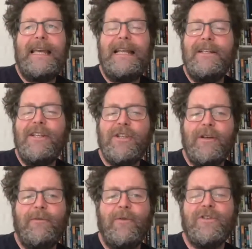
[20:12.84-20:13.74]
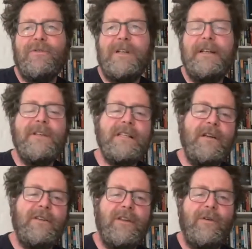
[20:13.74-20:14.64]
In addition, of course, creativity is
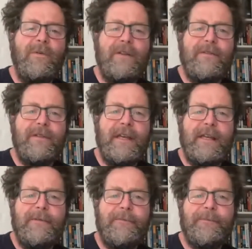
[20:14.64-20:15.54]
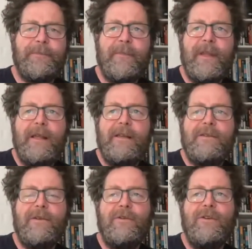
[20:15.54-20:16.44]
not the only thing.
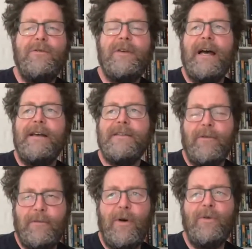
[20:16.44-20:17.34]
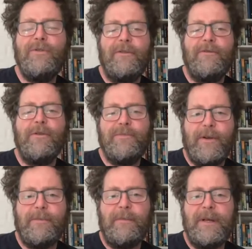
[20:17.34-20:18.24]
So you guys, or most of you
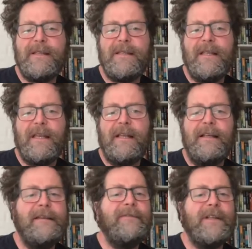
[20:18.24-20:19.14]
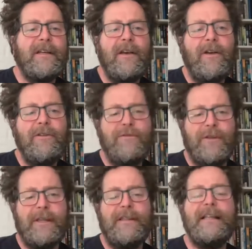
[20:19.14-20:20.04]
probably listening, live in a
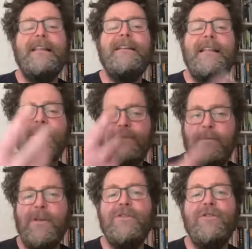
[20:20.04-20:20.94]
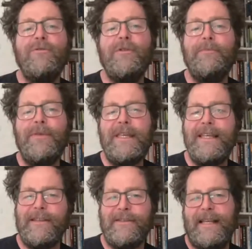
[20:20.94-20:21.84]
country that, at least from a
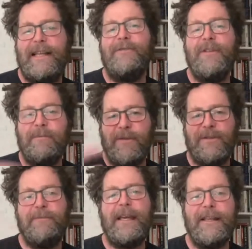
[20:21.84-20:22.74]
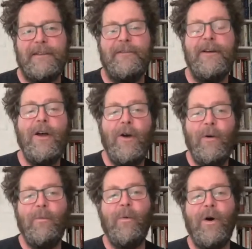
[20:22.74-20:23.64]
European-centric perspective,
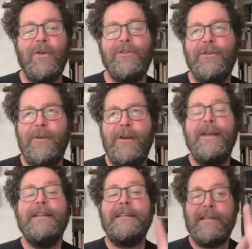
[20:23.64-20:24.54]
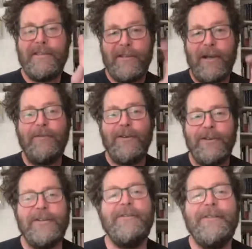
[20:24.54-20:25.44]
was
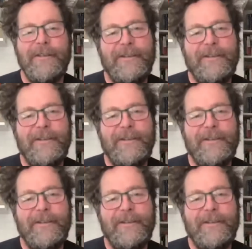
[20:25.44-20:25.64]
discovered